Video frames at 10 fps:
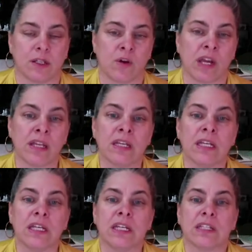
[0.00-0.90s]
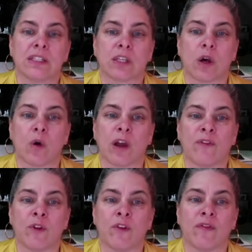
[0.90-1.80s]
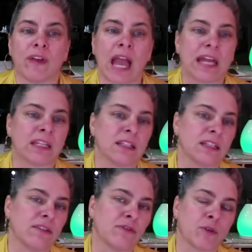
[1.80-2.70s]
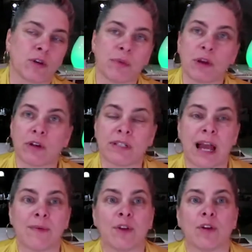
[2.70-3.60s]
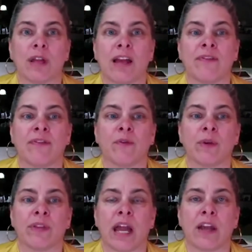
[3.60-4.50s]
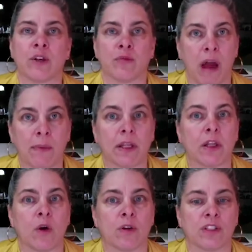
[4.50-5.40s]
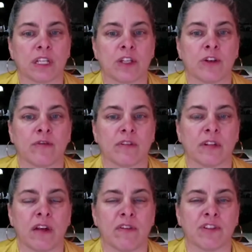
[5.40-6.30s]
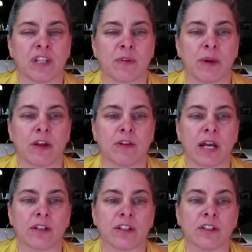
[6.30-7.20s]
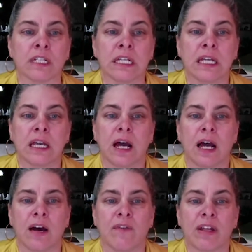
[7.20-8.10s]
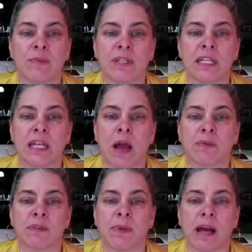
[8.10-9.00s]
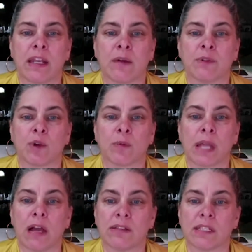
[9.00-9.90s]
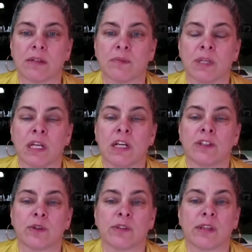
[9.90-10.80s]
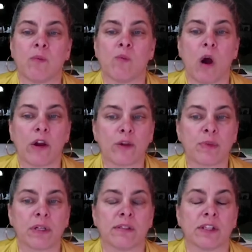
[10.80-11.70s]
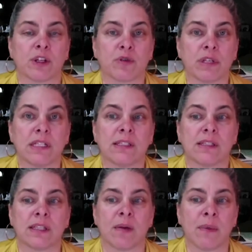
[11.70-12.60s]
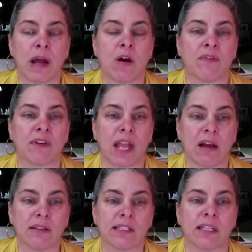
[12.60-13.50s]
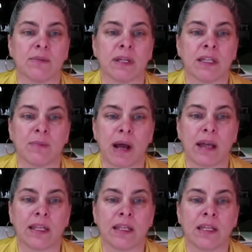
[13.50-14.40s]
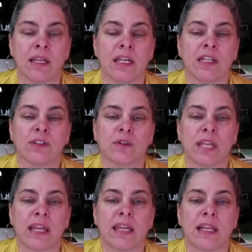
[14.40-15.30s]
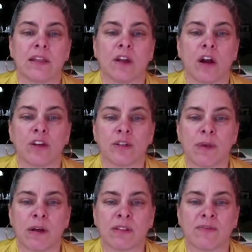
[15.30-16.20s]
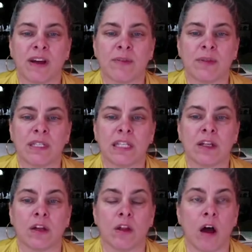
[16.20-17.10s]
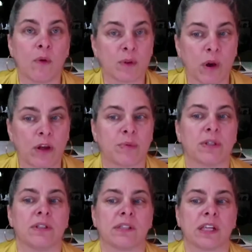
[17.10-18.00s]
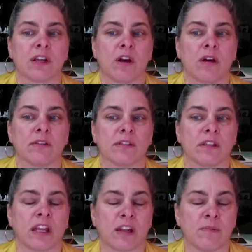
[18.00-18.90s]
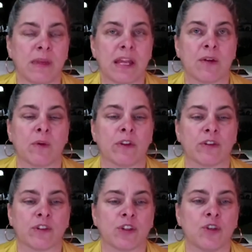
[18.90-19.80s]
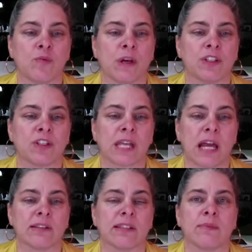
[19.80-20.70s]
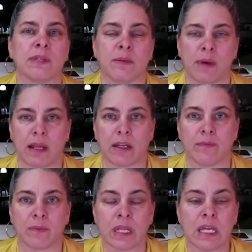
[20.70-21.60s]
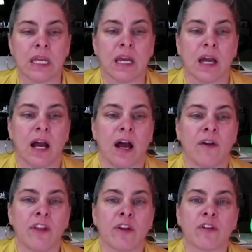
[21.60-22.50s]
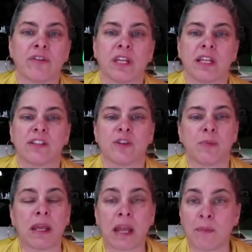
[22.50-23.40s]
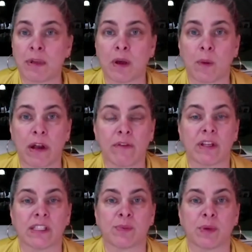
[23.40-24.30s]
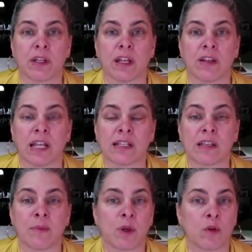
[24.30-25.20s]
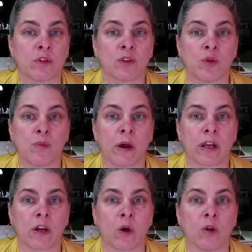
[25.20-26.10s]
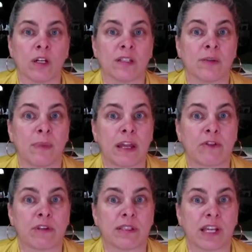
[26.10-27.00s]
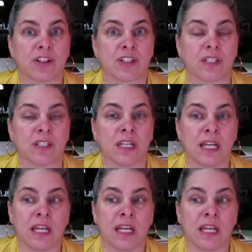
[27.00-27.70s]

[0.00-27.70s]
Okay, so if you had to live for a period of time in your life with that, you're probably low and should get your levels checked by your doctor. Vitamin D helps the body absorb calcium. So some water pills increase the amount of calcium in the body. So taking large amounts of vitamin D along with water pills can make it where there's too much calcium in the body. The other thing is, you may not be aware of this, but next time you go to the supermarket, go look at the bakery section,